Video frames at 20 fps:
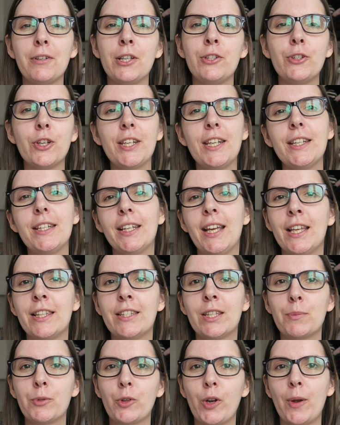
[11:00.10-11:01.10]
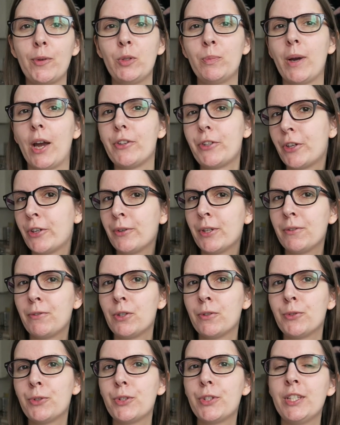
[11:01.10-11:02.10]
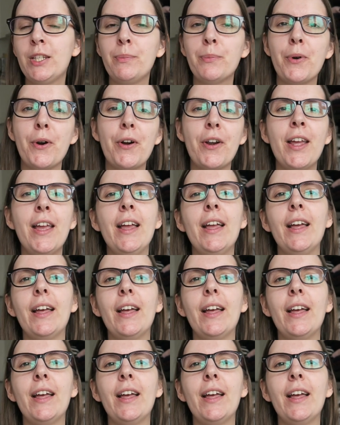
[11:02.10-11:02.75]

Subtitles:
you enjoyed it, and subscribe to my channel if you want to see more.